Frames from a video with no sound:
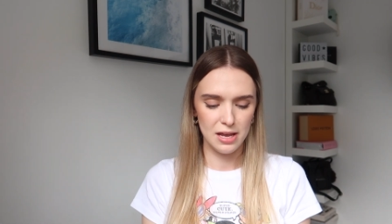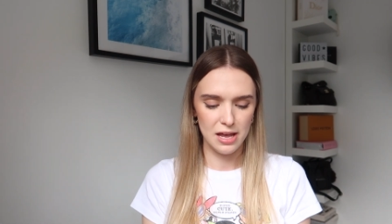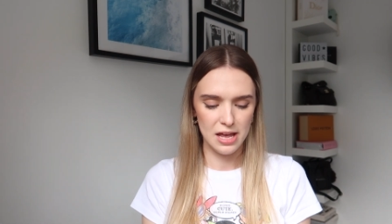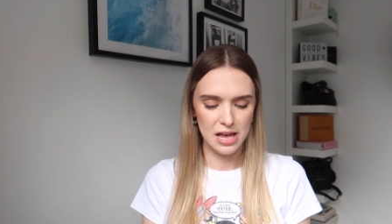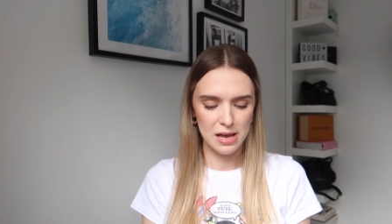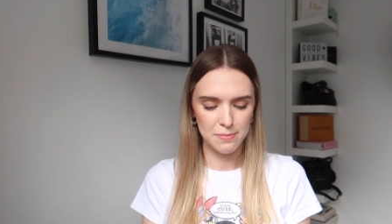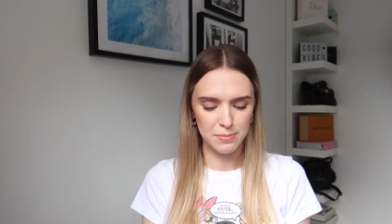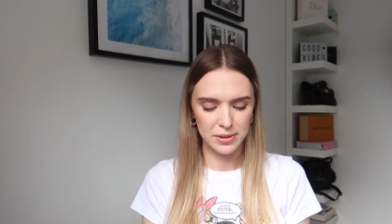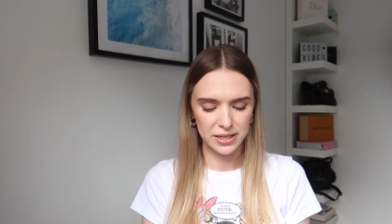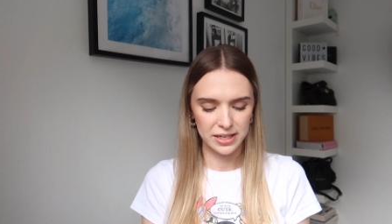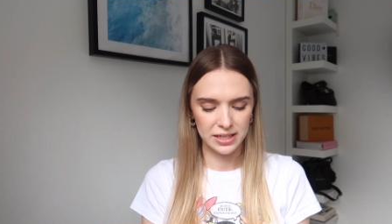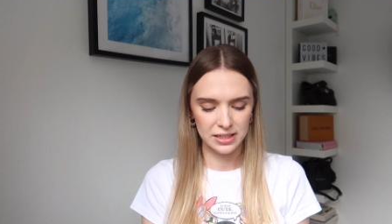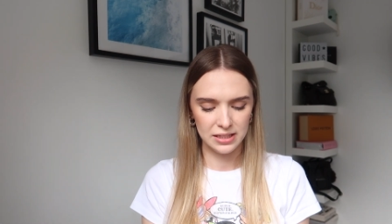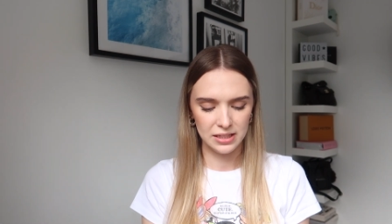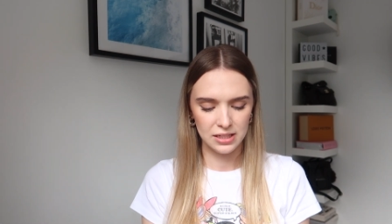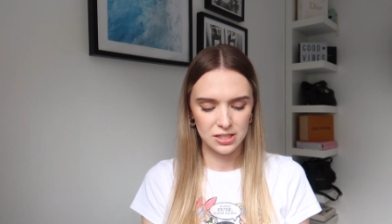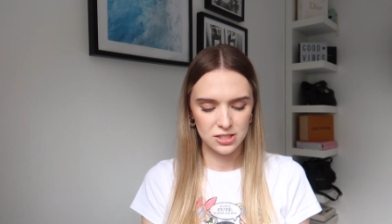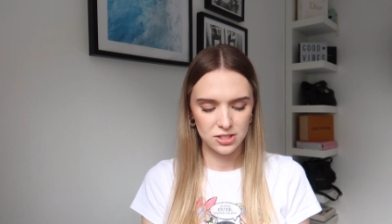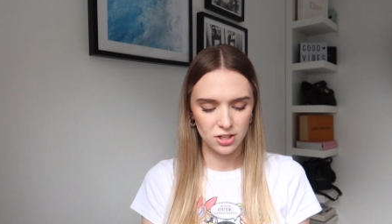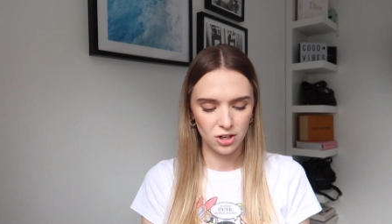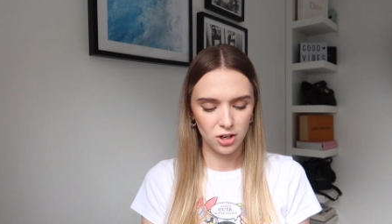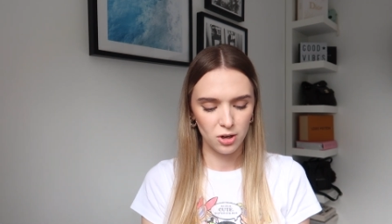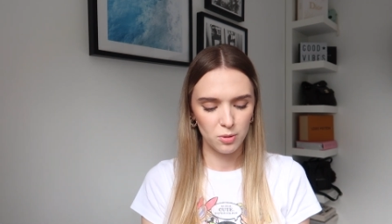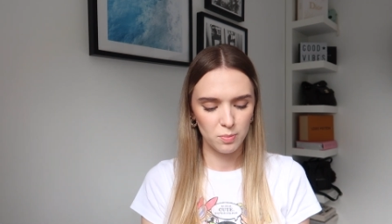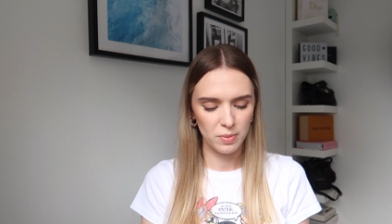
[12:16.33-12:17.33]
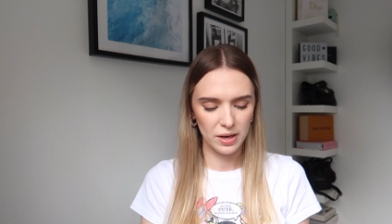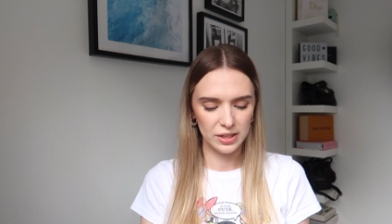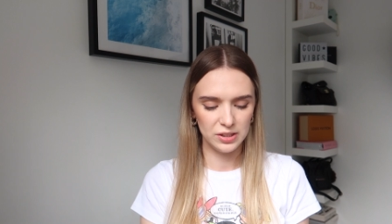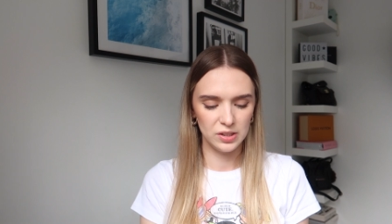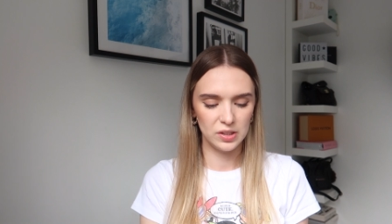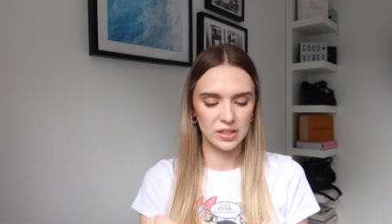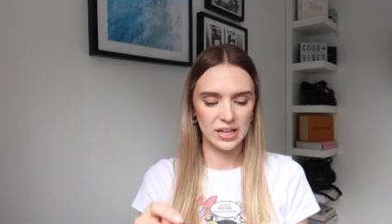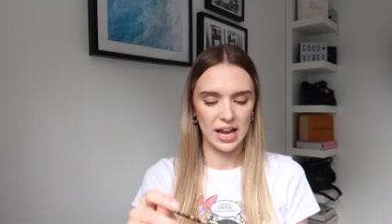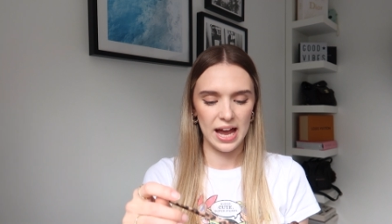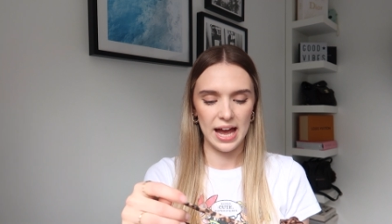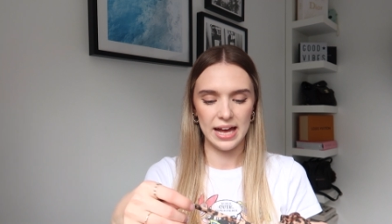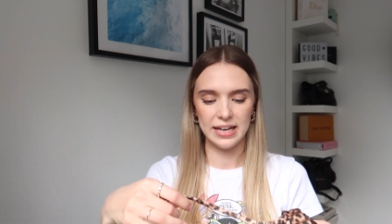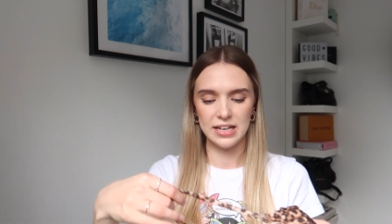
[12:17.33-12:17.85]
bikini top and you
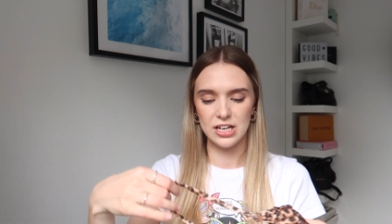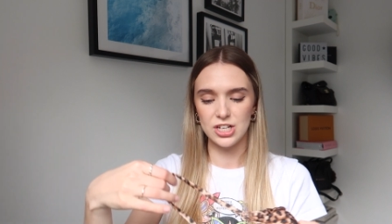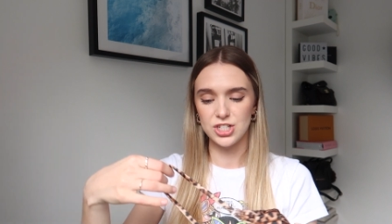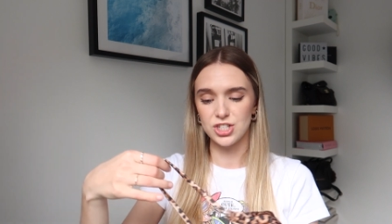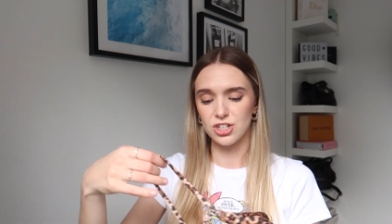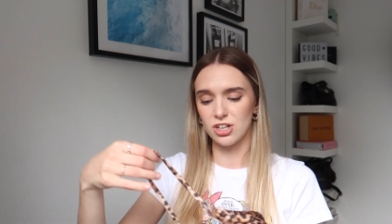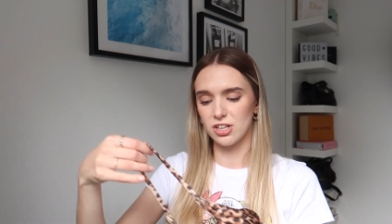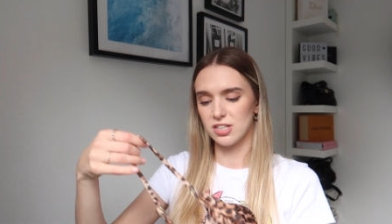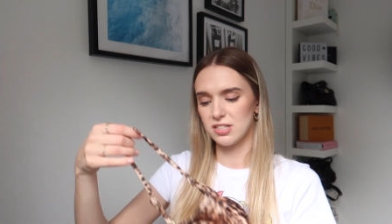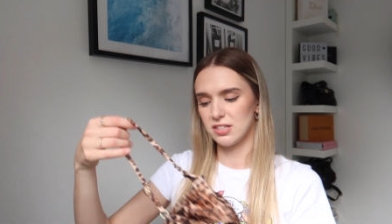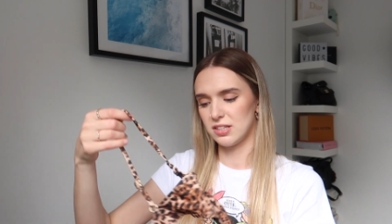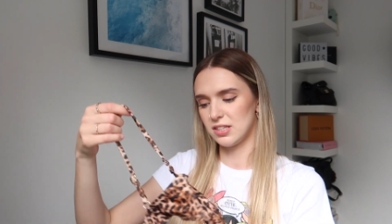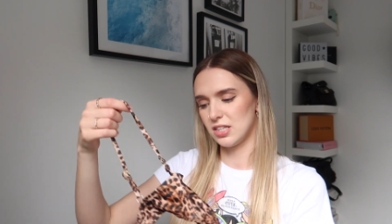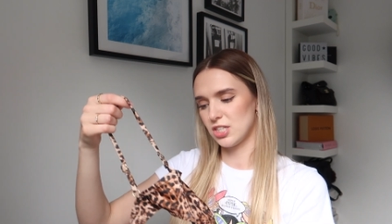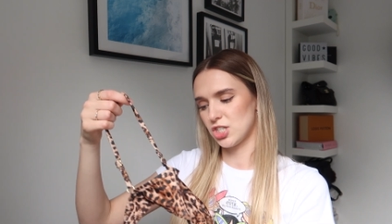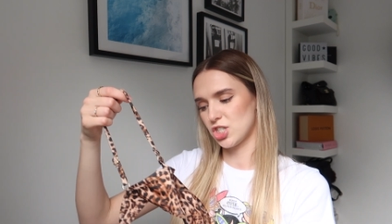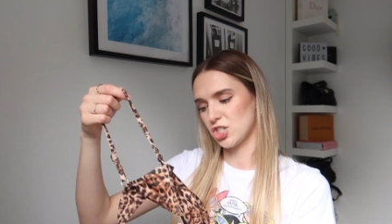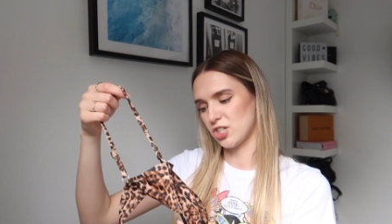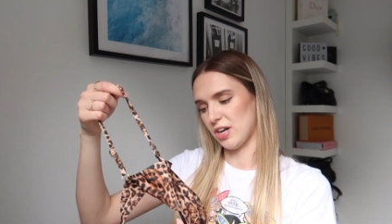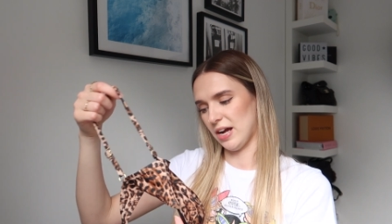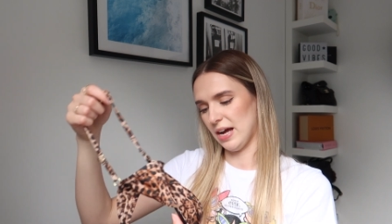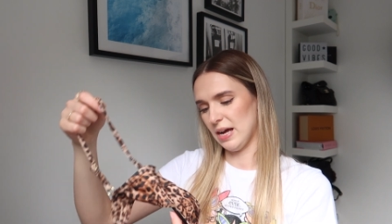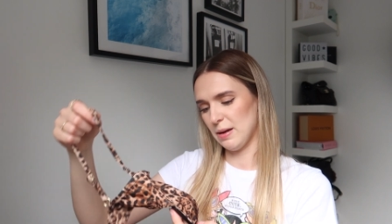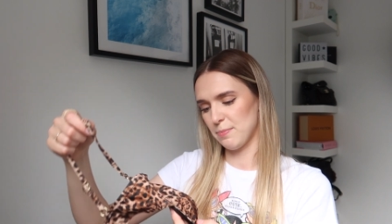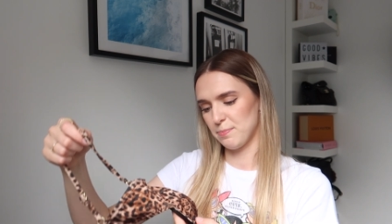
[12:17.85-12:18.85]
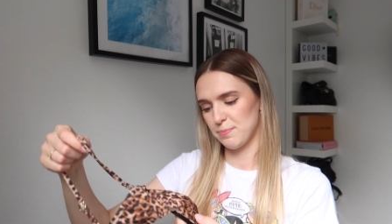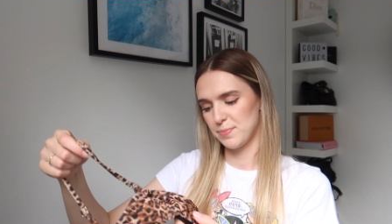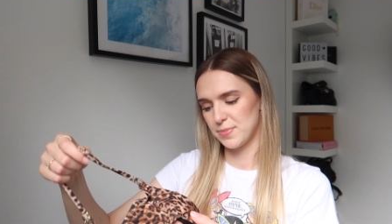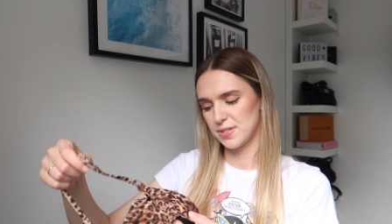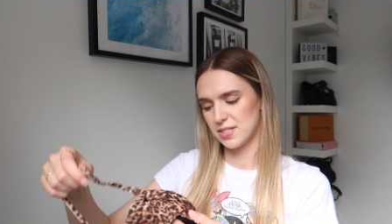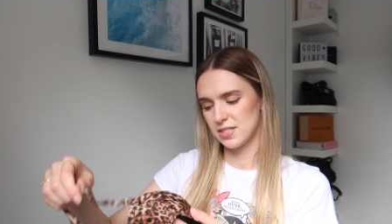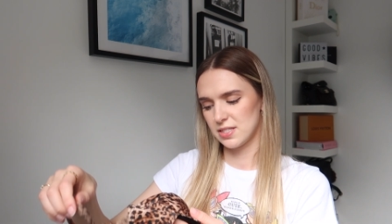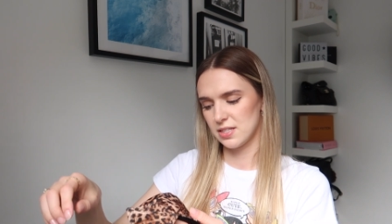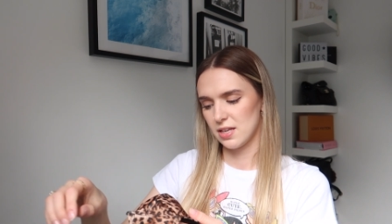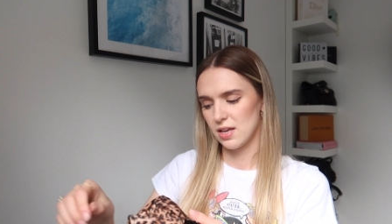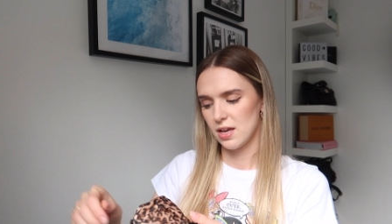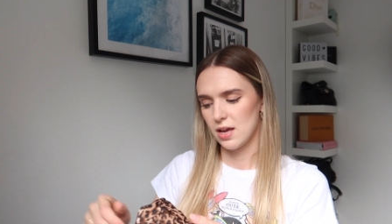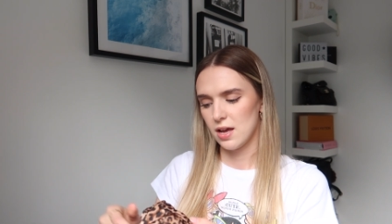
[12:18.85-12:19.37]
can adjust the
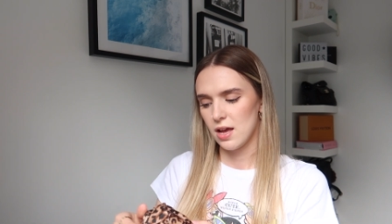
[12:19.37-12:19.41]
straps.